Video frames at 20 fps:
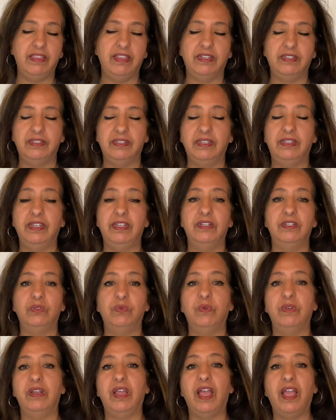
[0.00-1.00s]
That's the latest
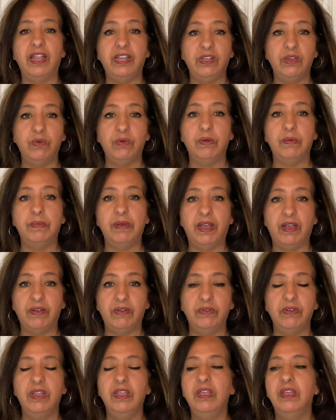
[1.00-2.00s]
one I know
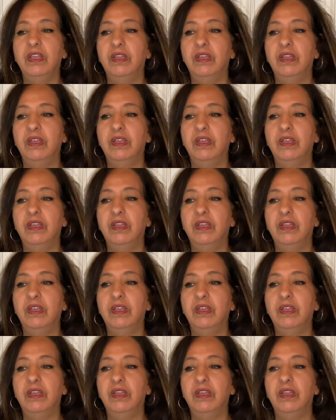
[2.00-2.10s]
about.